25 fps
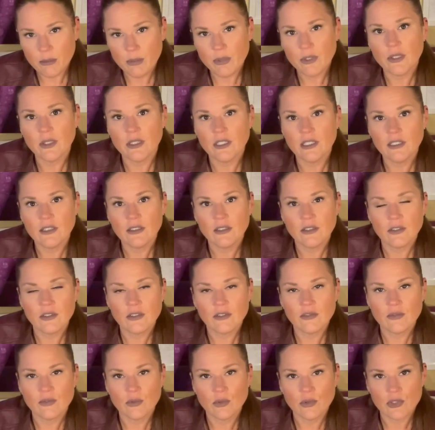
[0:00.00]
period under
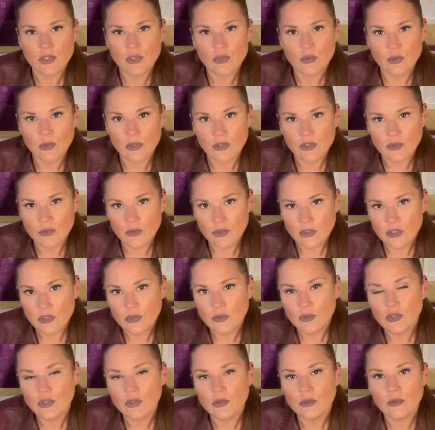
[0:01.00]
the Four Swords, or
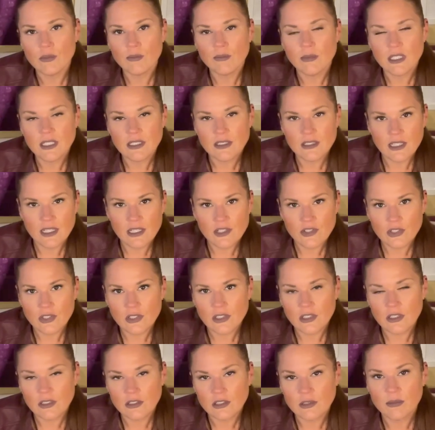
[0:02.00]
you do,
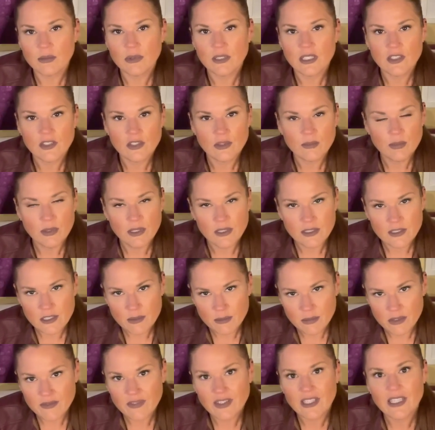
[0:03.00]
meditation, contemplation,
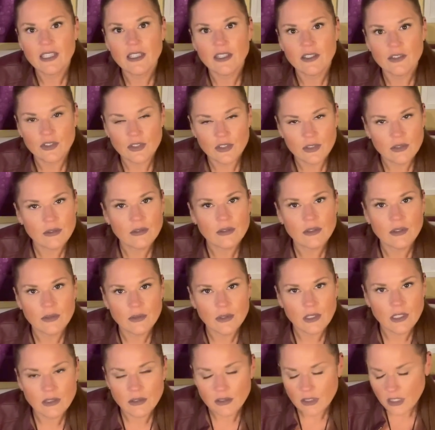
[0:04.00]
possibly vacation,
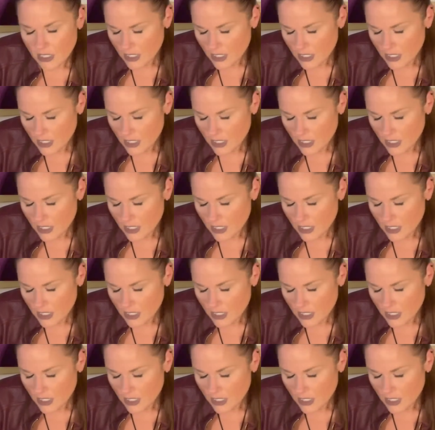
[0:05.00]
okay?